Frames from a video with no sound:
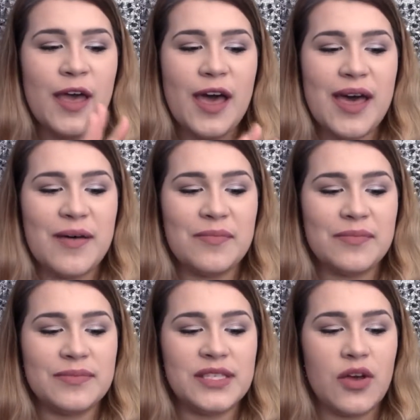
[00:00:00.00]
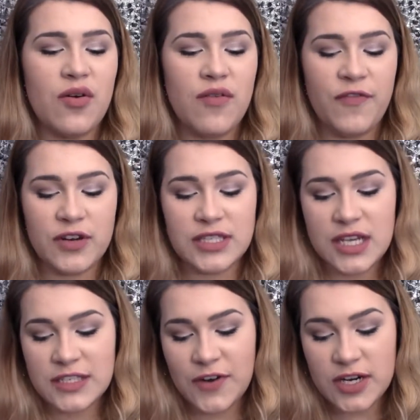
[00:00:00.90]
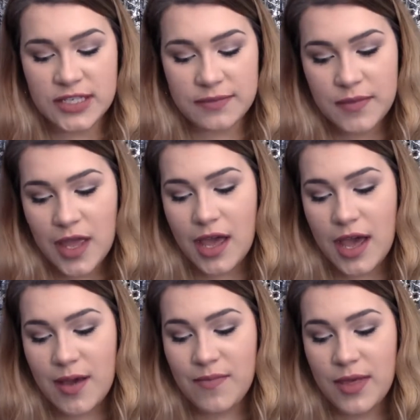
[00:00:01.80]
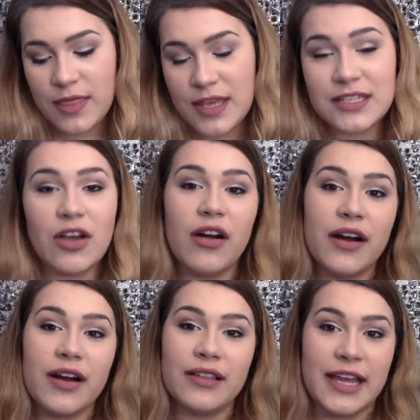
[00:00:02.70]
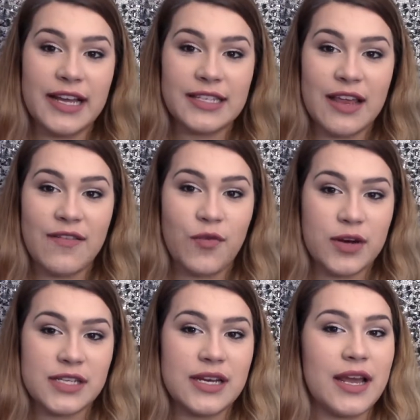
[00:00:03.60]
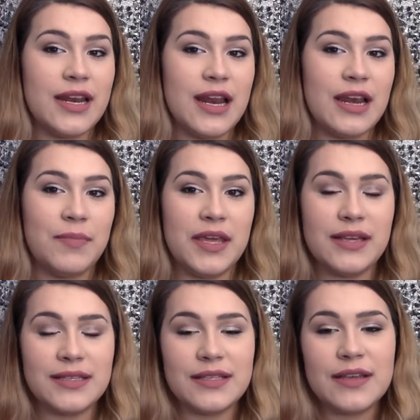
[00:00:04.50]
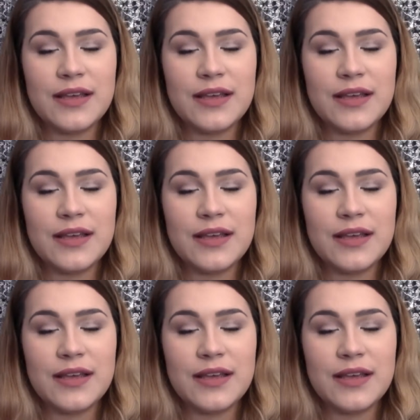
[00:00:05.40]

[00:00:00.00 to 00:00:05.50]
Um, so first things first. Um, these are, like I said, fourteen ninety-nine a piece.